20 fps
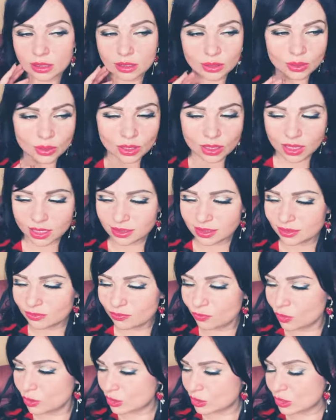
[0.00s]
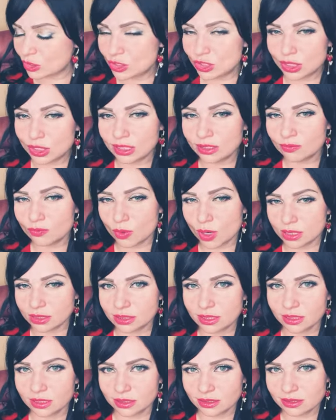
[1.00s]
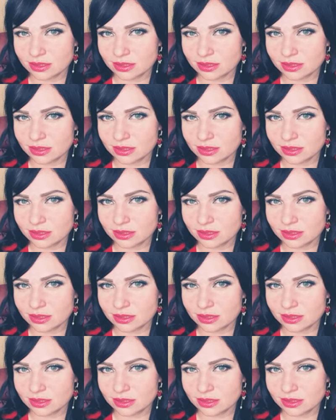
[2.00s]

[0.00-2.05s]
Oh, I need water, tea, vodka,